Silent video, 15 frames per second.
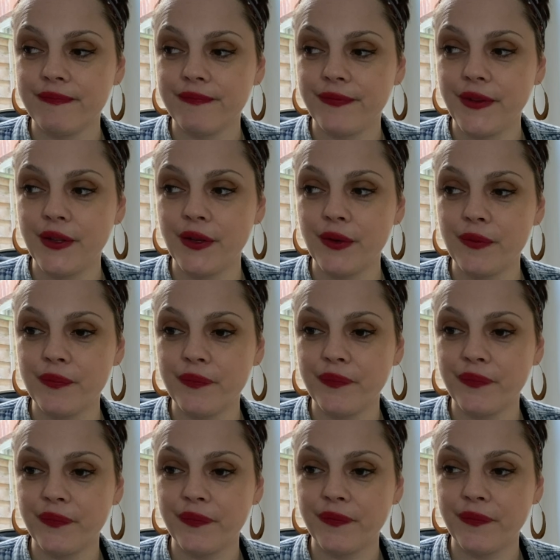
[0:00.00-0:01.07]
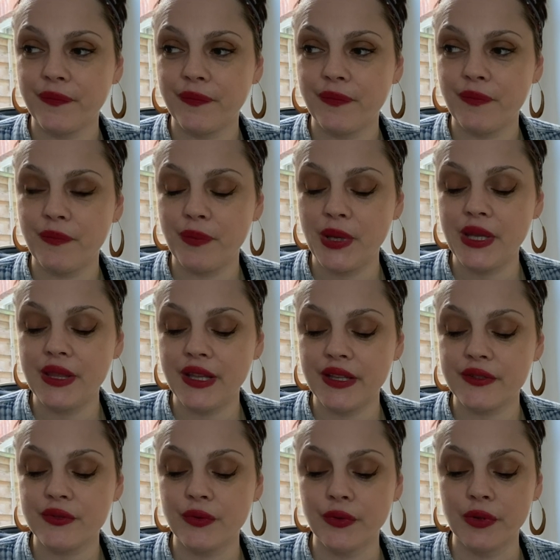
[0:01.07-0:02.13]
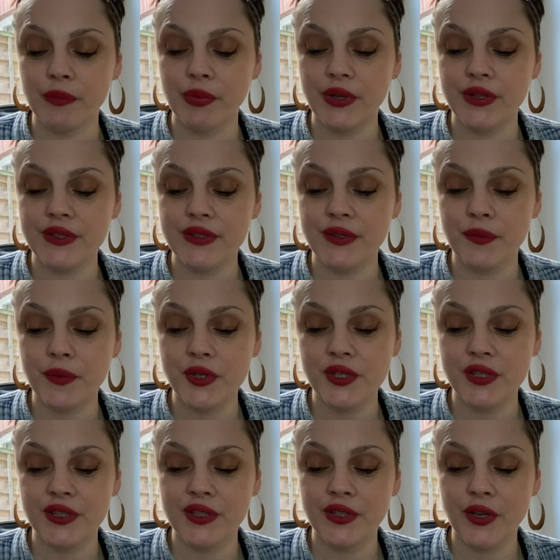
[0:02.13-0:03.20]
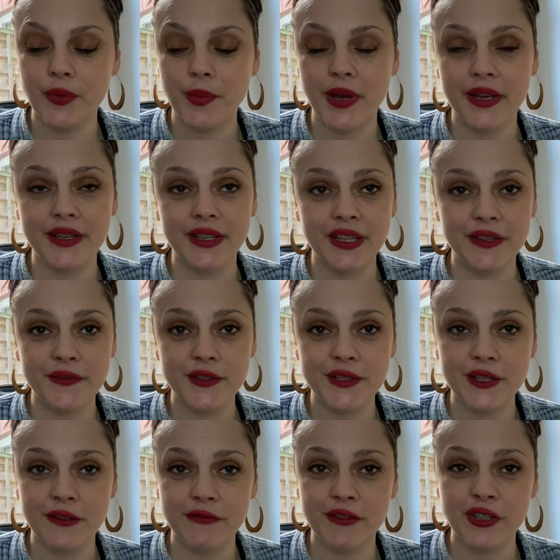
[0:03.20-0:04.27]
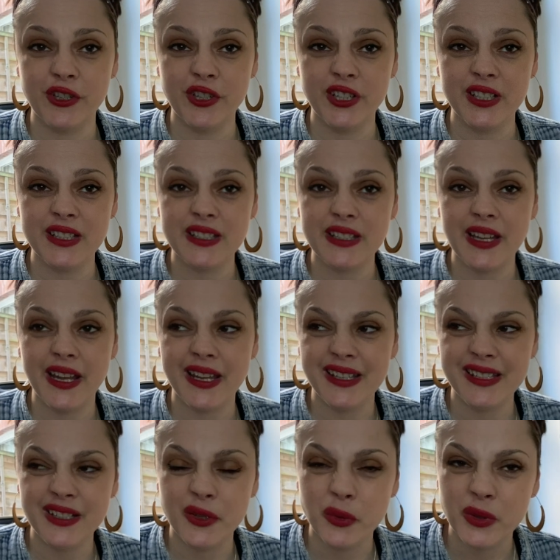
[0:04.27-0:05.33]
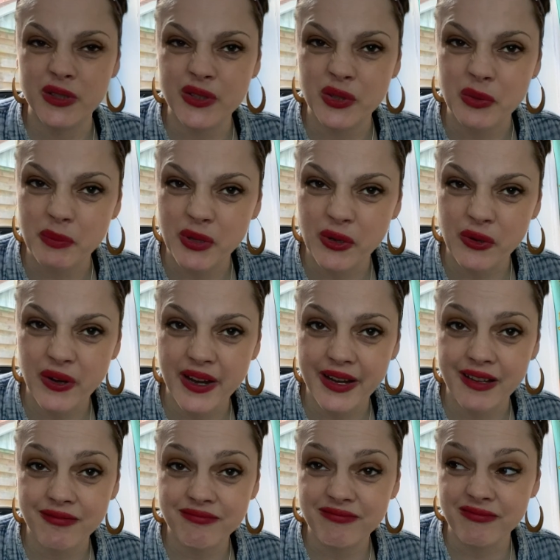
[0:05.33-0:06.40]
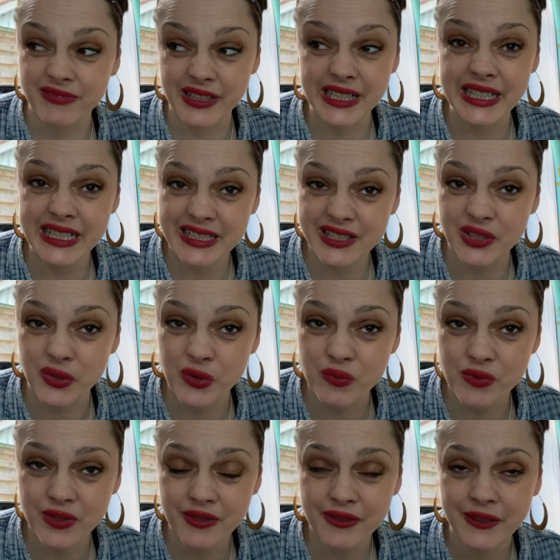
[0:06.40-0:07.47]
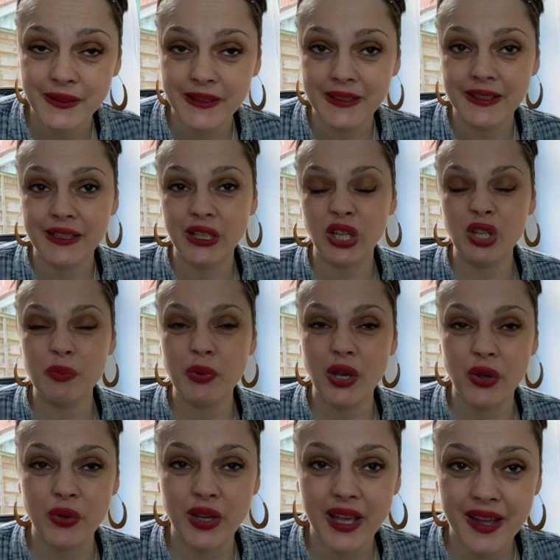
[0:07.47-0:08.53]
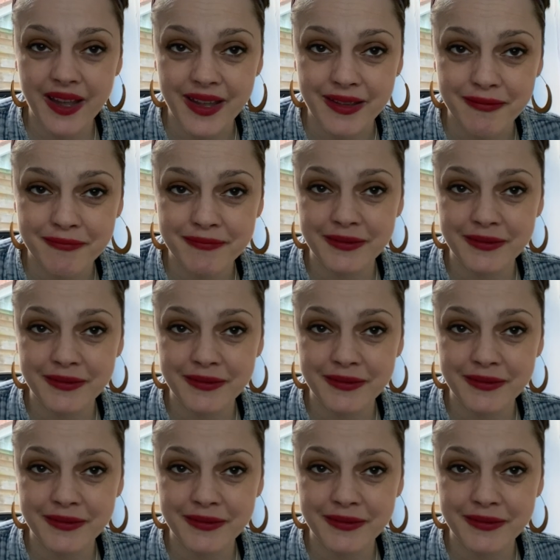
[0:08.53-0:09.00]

you know be that stronger person and wish you could go back and give yourself a hug and say you know it's going to be all right really soon it's going to be okay